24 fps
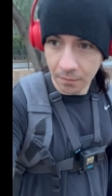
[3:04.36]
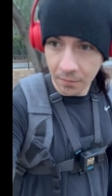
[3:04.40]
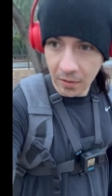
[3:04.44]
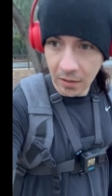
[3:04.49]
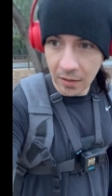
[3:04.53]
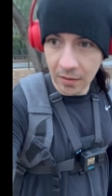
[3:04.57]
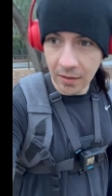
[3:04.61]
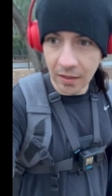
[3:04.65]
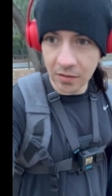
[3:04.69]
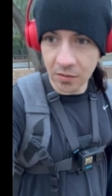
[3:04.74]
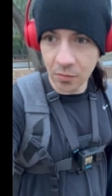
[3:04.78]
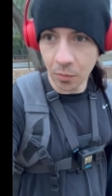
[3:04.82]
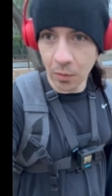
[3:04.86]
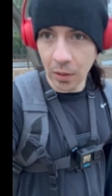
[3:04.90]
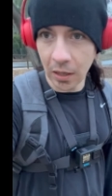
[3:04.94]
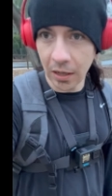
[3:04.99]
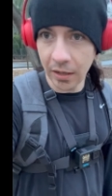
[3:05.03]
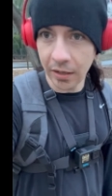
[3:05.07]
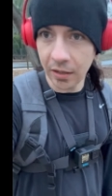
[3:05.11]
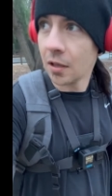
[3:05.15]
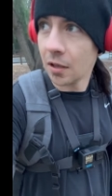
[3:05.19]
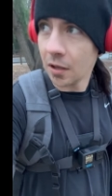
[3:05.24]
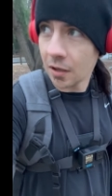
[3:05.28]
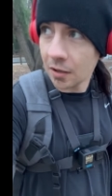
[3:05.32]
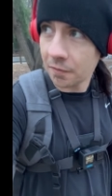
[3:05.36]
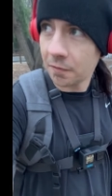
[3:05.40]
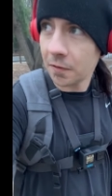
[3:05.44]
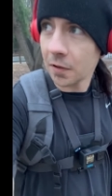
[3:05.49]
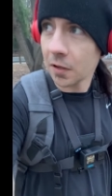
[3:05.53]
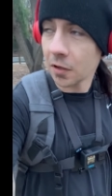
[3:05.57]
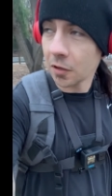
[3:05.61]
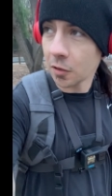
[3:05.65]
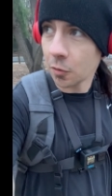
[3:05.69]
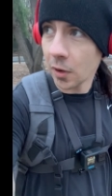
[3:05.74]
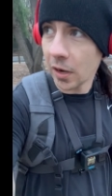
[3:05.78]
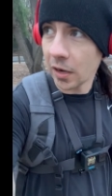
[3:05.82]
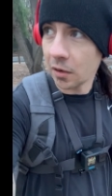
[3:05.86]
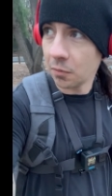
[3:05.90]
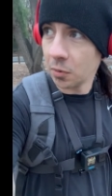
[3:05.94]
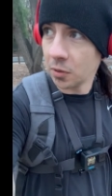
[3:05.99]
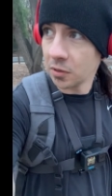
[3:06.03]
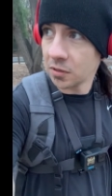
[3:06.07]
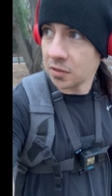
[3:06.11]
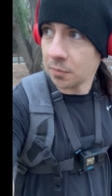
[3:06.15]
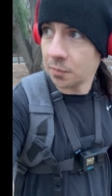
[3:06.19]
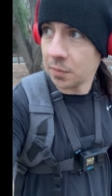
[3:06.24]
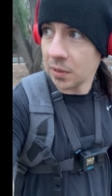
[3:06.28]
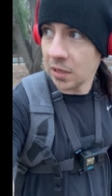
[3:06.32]
and that's why I feel incredible
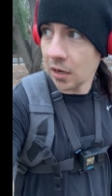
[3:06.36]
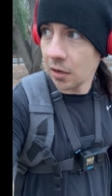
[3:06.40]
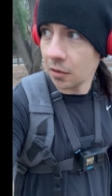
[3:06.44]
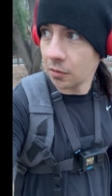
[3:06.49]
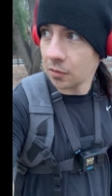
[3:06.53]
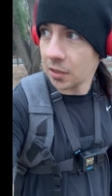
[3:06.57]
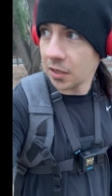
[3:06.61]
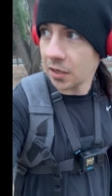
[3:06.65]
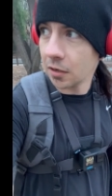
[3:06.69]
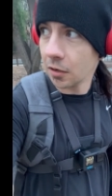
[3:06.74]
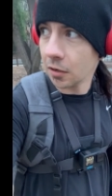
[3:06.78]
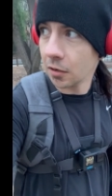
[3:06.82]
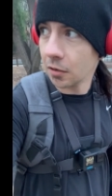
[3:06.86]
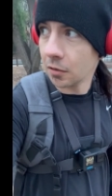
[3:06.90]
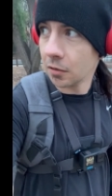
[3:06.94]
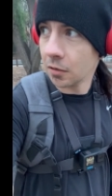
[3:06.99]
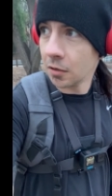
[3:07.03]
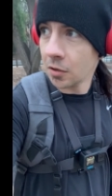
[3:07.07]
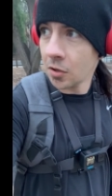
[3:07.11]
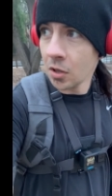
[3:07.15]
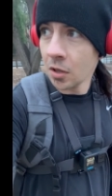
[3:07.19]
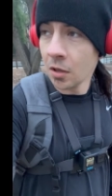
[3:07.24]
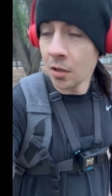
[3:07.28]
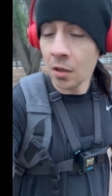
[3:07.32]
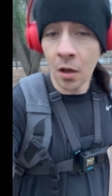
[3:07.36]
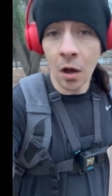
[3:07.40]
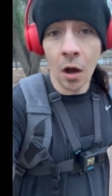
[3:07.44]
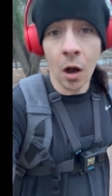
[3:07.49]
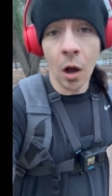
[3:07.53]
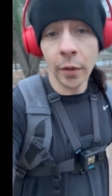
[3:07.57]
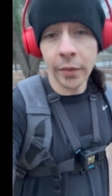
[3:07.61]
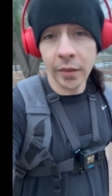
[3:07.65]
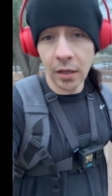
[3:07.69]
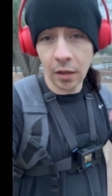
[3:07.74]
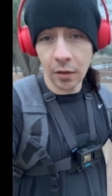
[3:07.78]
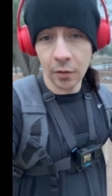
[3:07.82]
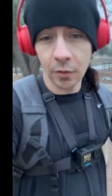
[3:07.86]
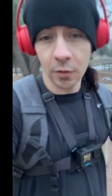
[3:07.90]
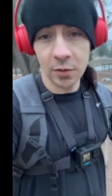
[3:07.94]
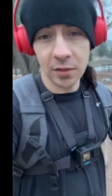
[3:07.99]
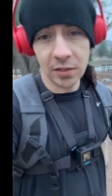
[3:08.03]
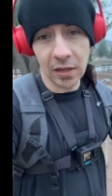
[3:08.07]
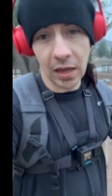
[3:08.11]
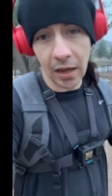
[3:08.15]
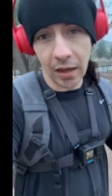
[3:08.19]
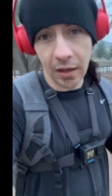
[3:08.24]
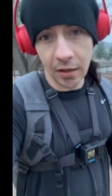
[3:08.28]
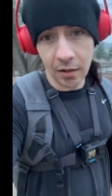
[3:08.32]
to be out here on the other
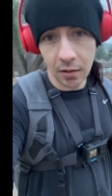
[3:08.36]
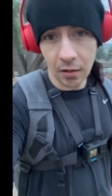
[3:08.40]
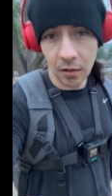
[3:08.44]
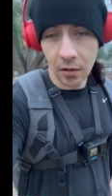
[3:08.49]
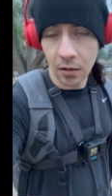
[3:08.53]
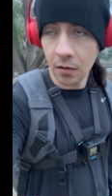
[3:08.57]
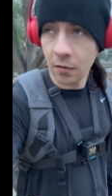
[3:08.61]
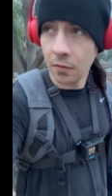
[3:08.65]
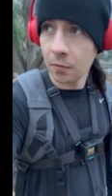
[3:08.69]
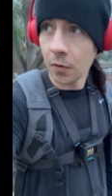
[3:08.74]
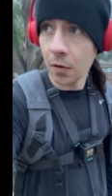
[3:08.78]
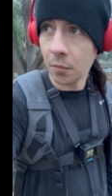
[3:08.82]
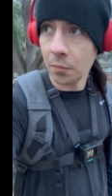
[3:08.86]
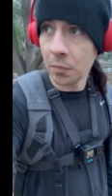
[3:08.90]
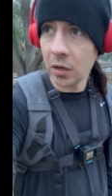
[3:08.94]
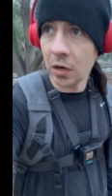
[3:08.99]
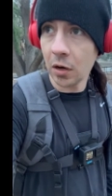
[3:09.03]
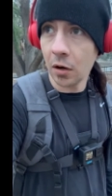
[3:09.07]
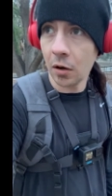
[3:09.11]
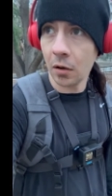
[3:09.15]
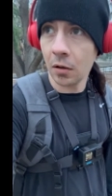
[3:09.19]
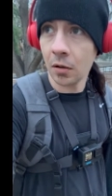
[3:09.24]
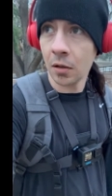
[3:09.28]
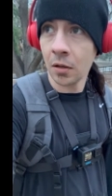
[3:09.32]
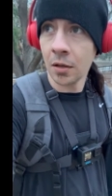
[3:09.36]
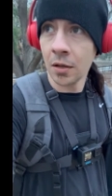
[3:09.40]
side from it all.